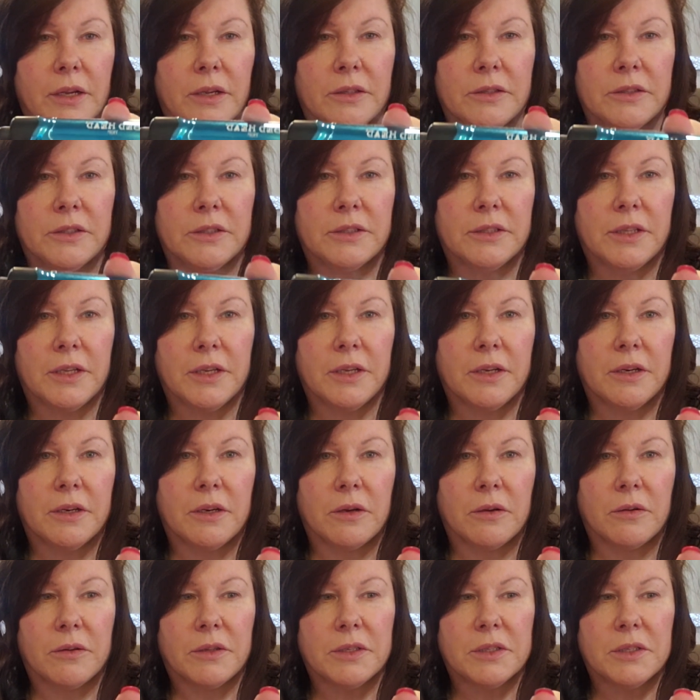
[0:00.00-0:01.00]
I'll just let you
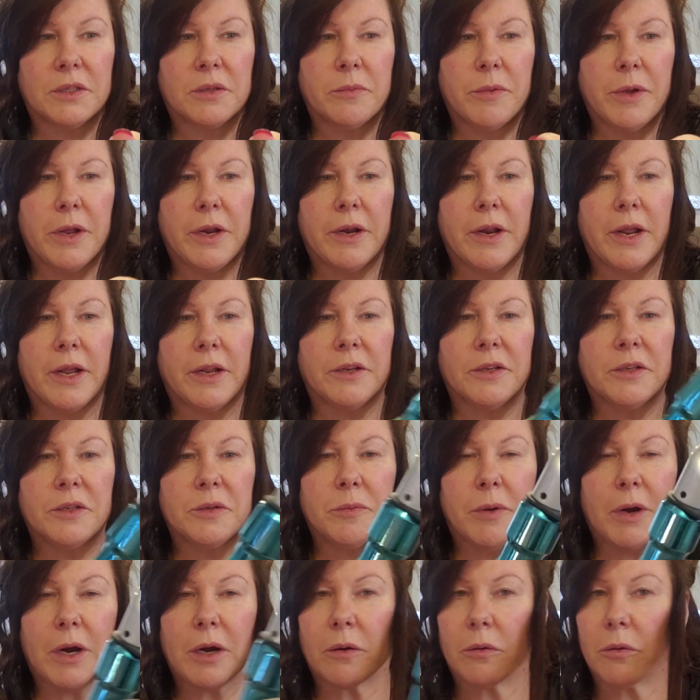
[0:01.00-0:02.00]
know. This is a bedhead
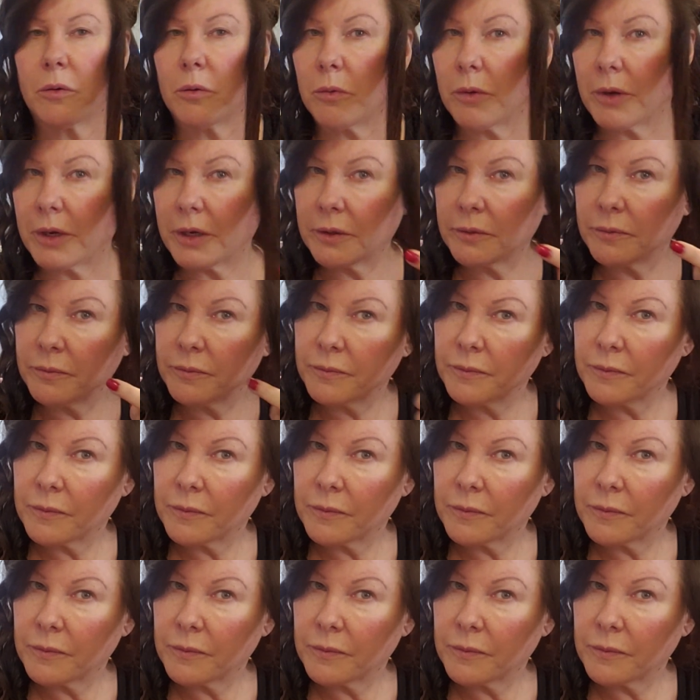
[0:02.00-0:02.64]
spiral one.